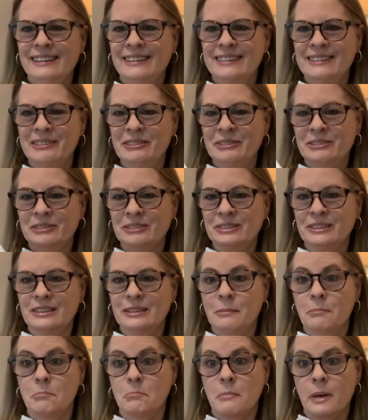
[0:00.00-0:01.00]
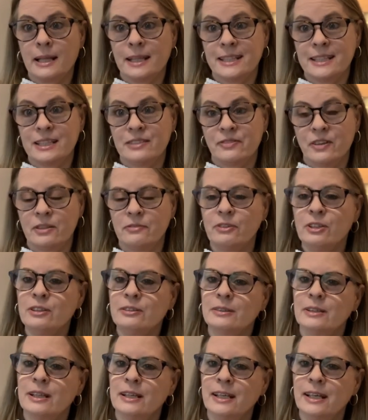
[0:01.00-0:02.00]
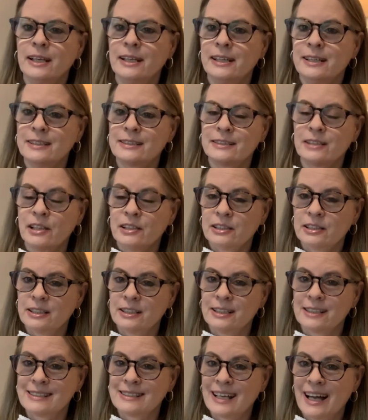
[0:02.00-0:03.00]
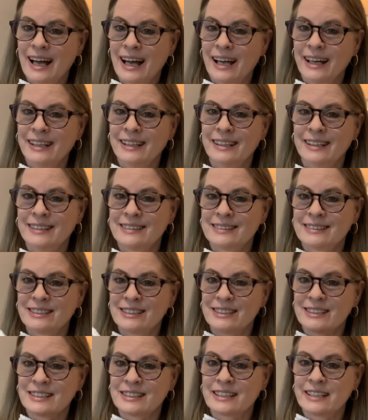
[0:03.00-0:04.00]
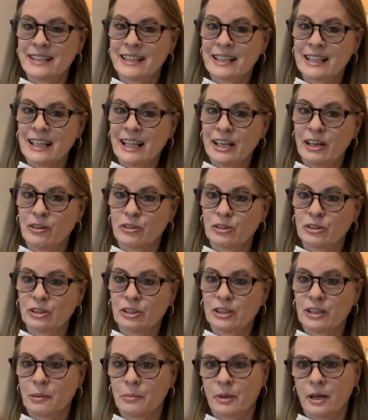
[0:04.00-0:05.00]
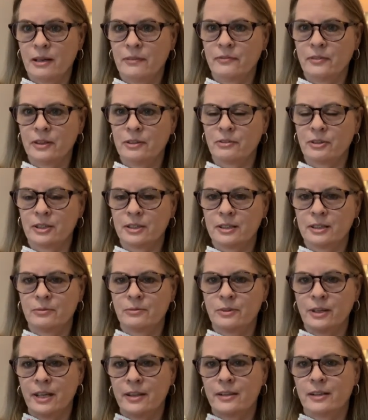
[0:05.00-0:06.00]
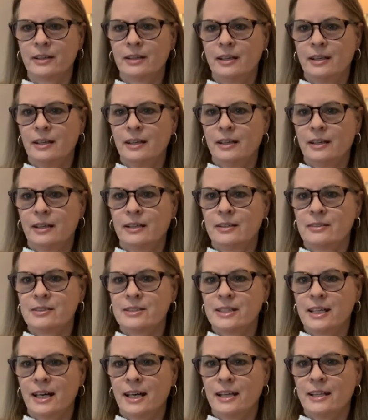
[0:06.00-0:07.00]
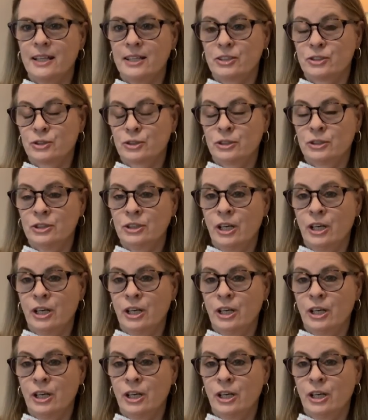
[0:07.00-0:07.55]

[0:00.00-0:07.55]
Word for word: so my least favorite. And it's not the design, it's just the clown look I'm not favored with. And there's that, that's, you